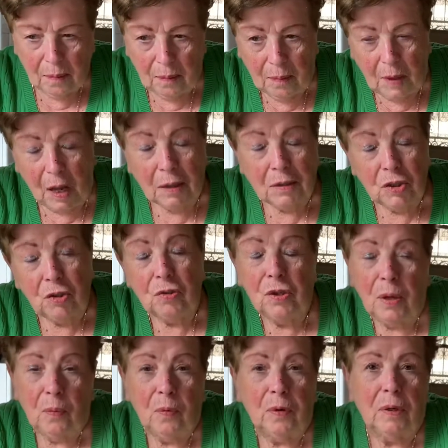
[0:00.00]
I'll use that
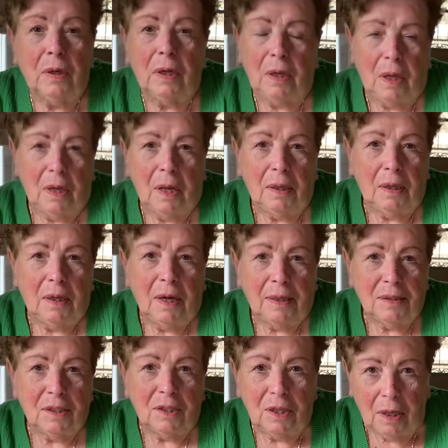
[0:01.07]
word again. I did not
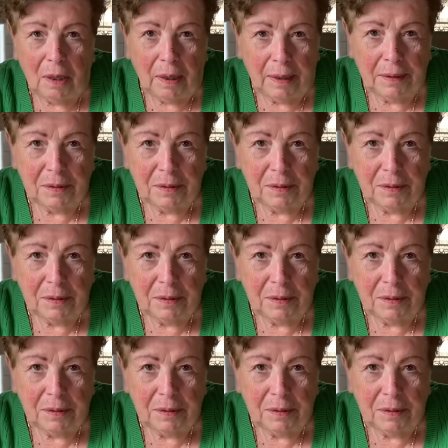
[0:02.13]
steal it.